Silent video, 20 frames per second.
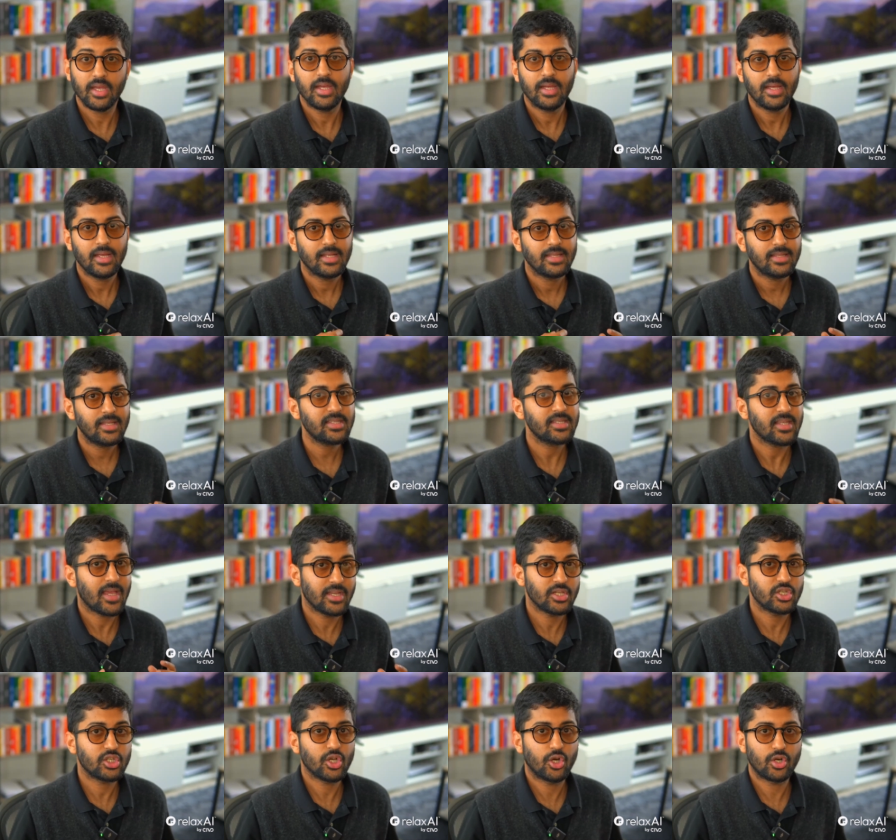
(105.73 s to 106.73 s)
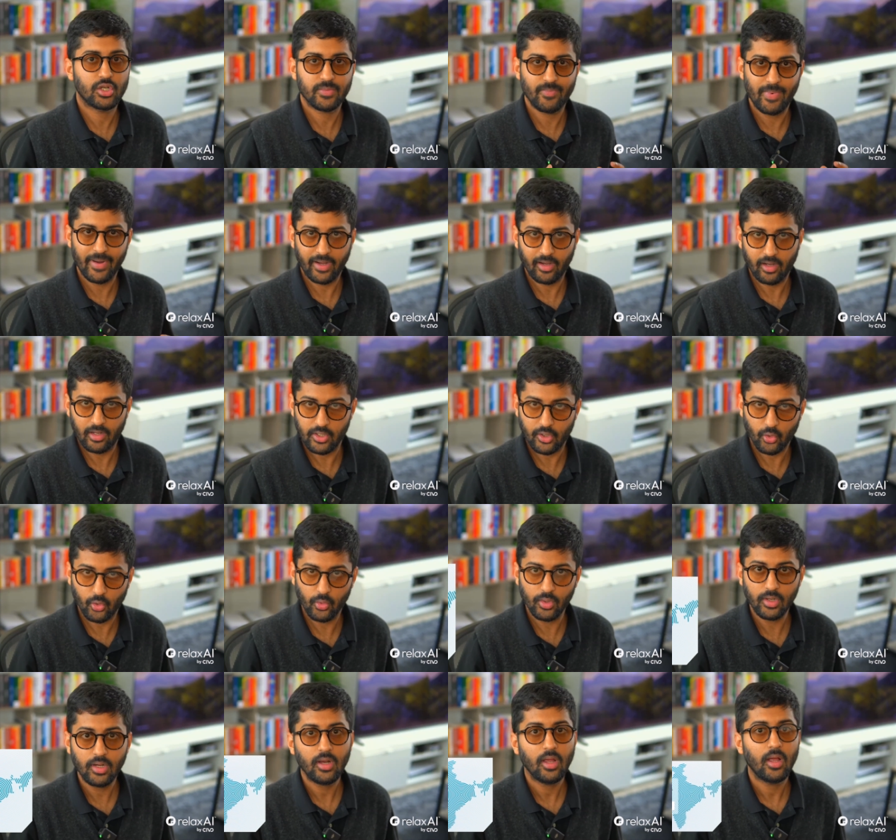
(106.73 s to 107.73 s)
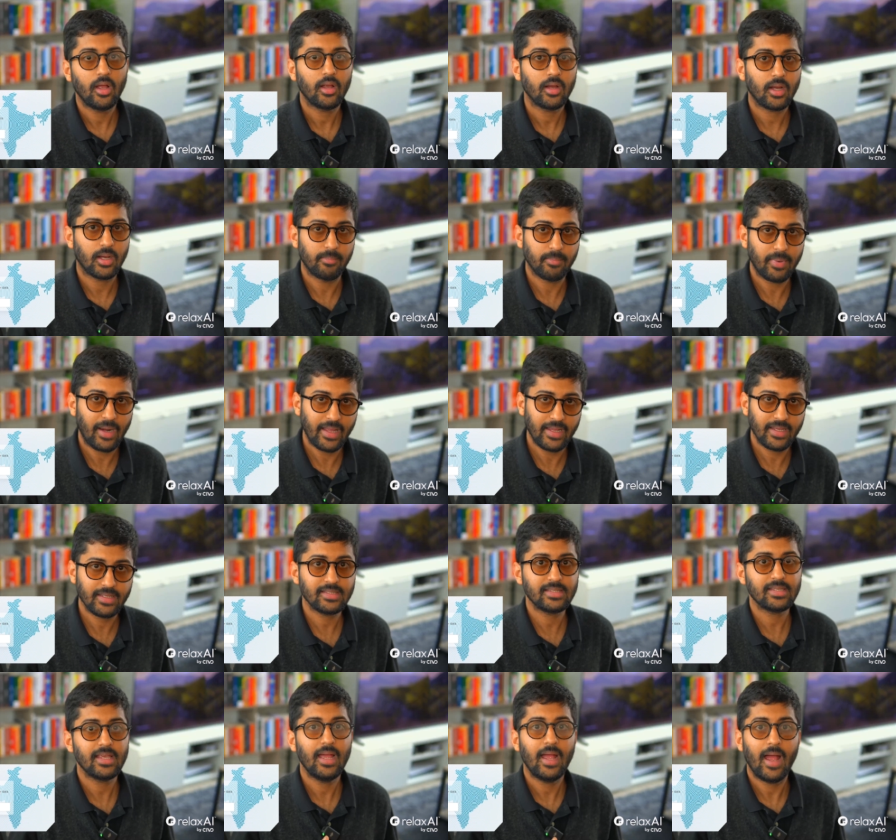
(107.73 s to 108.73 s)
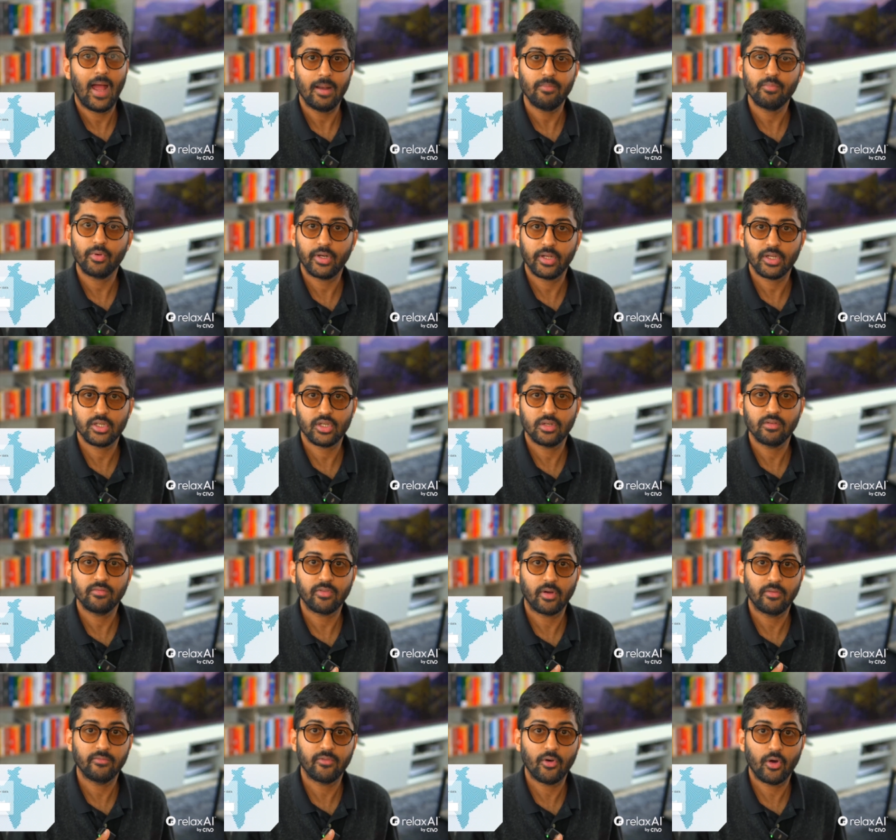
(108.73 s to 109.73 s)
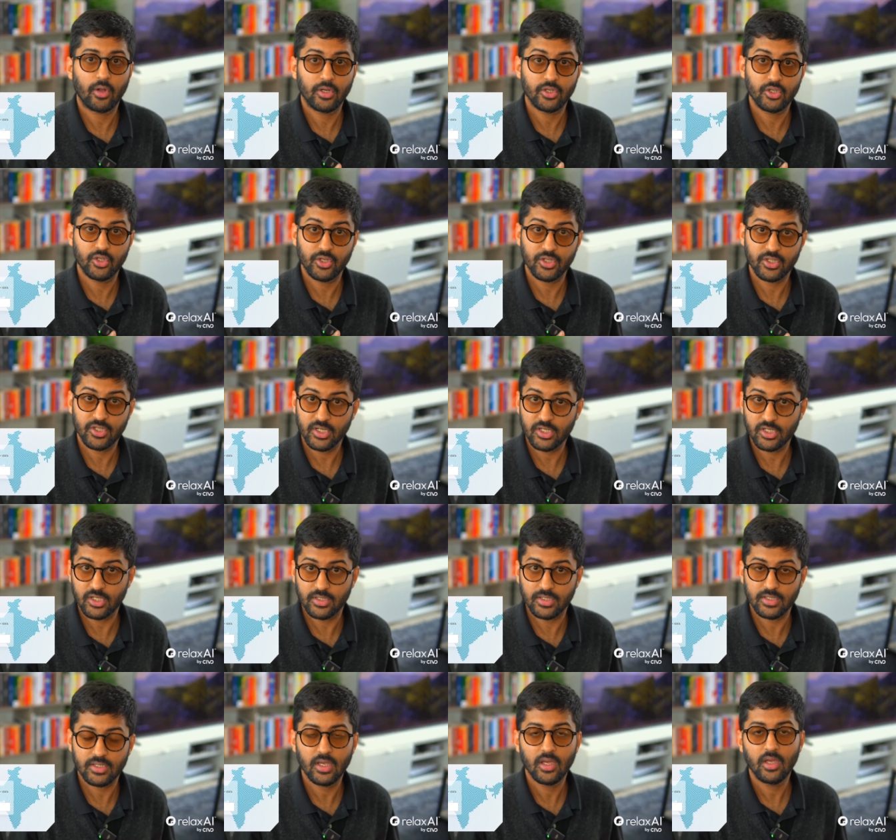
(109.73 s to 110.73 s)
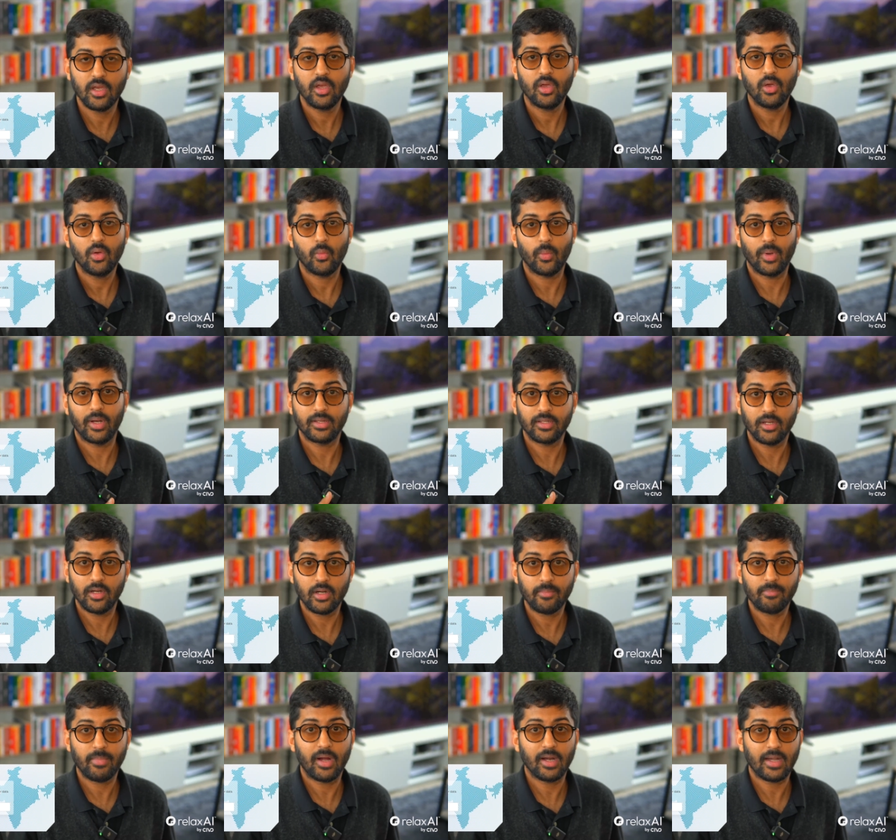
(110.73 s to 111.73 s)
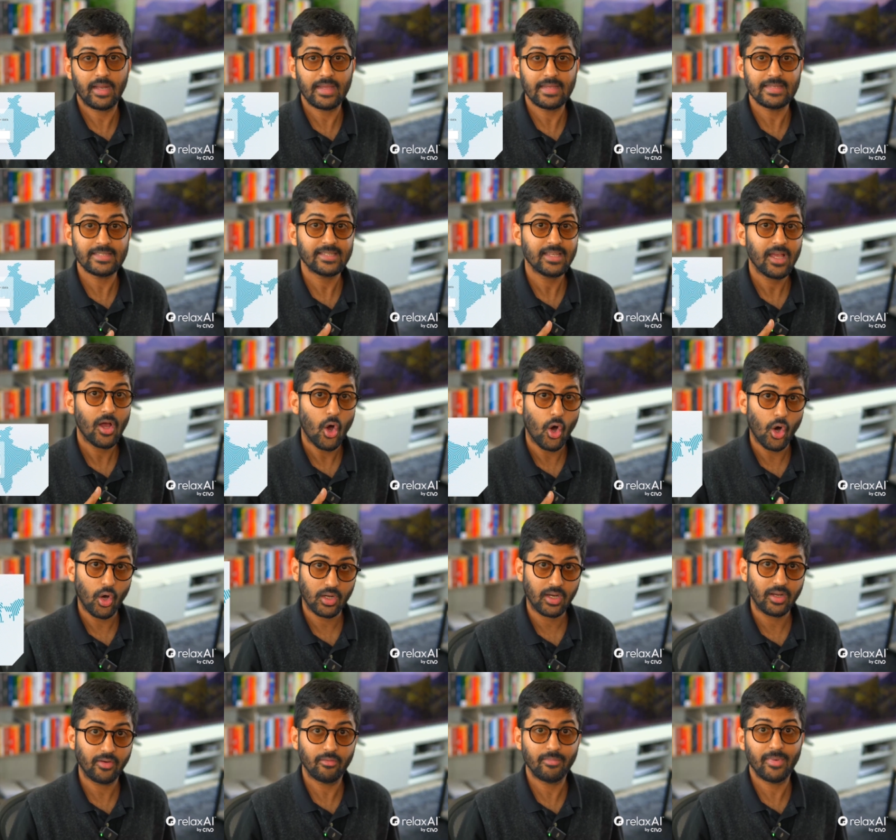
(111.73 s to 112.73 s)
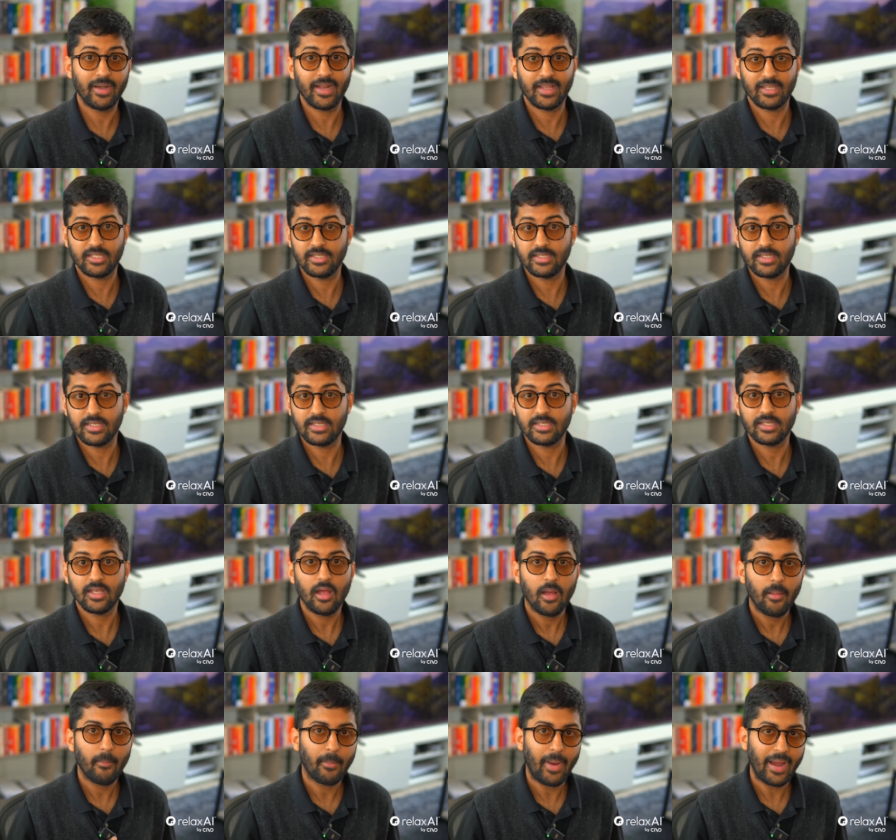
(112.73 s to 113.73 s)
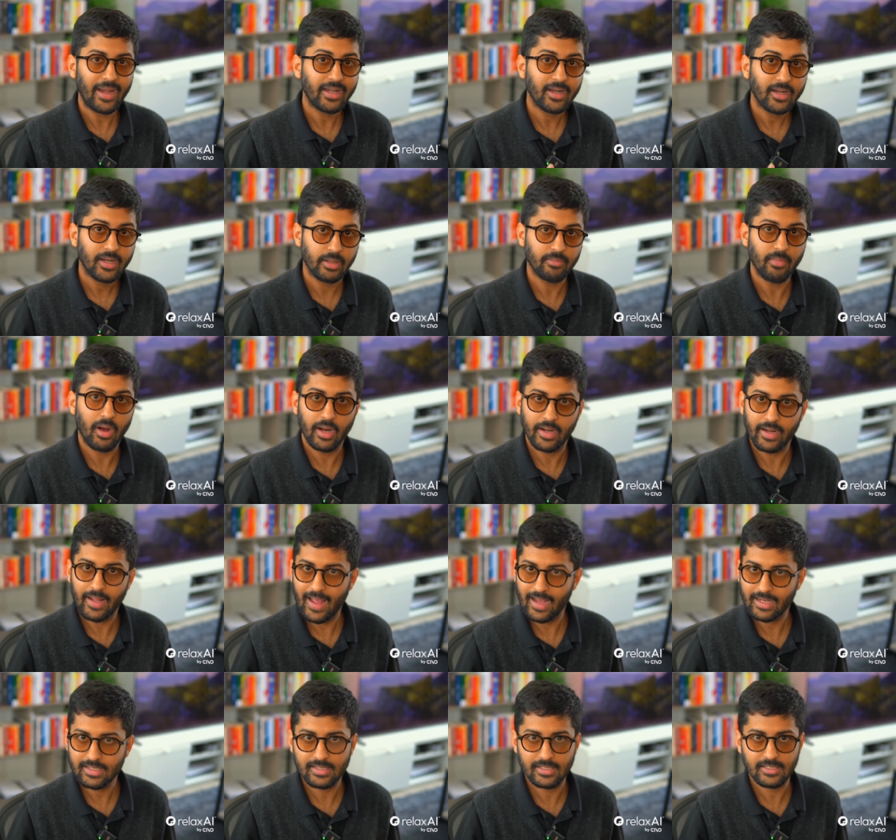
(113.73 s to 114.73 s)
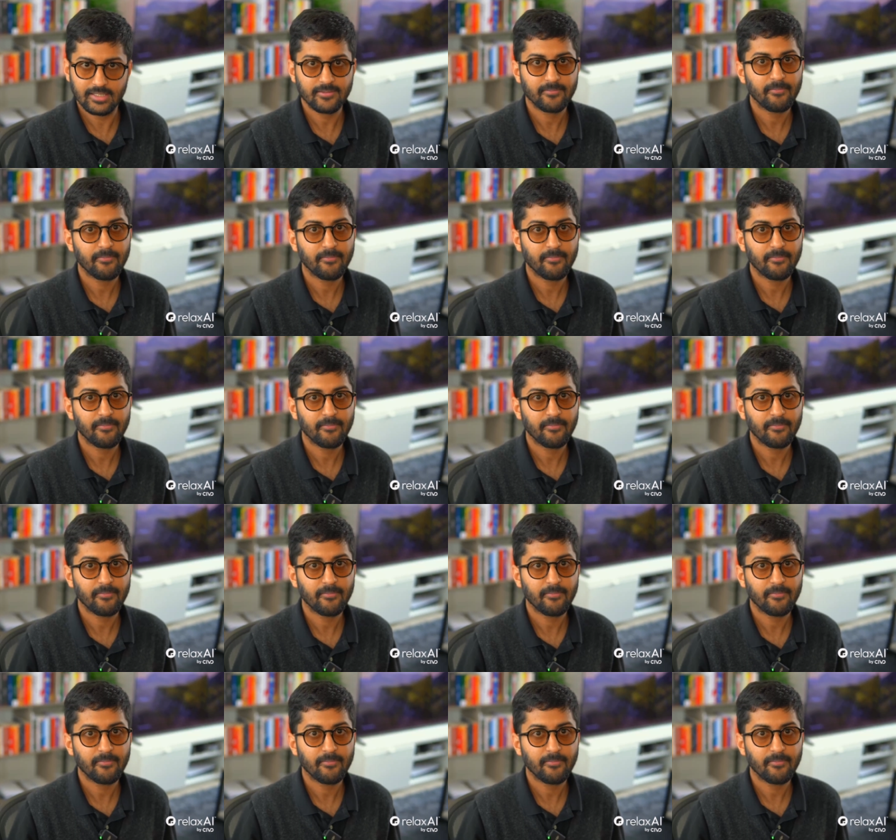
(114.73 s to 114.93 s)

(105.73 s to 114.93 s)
This ensures better control, compliance, and protection from foreign jurisdictions, where third parties or government agencies might demand access.